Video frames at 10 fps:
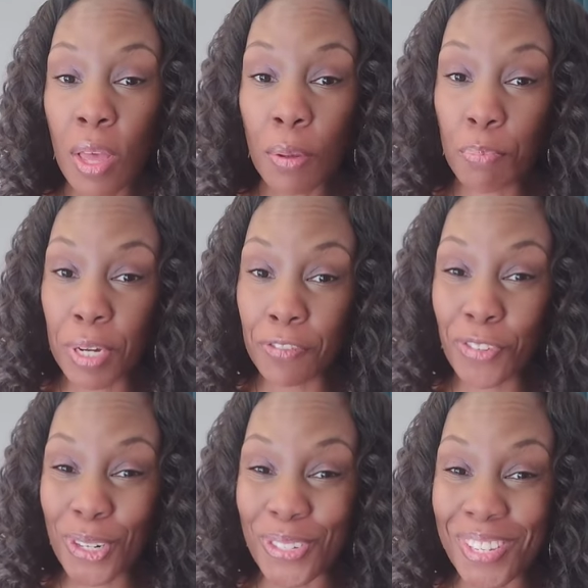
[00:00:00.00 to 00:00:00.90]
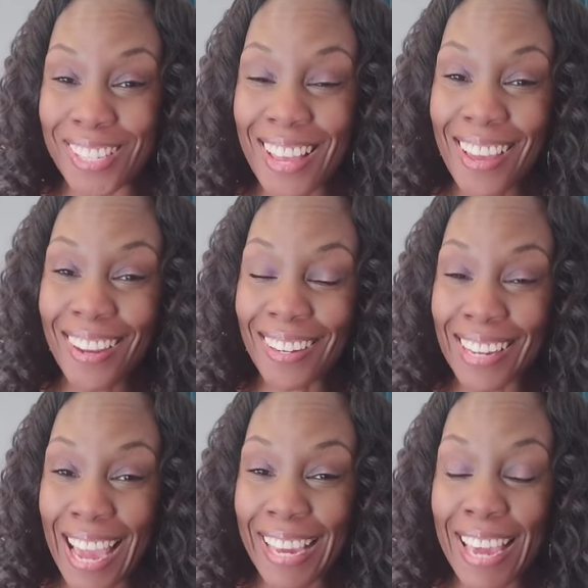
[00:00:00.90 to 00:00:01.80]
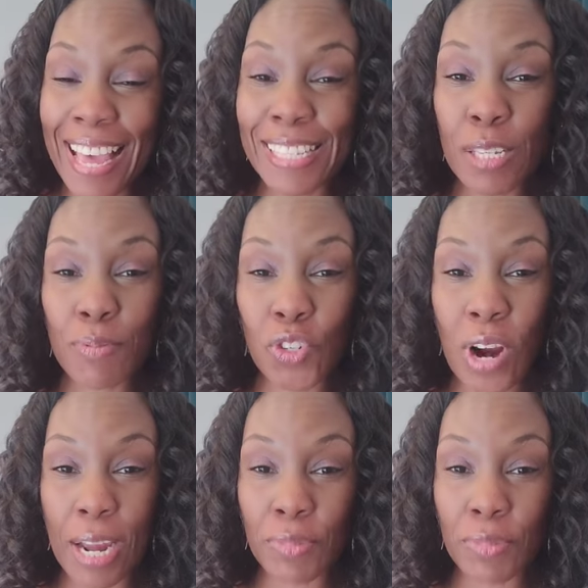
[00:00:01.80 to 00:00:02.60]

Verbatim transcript: But first, like and subscribe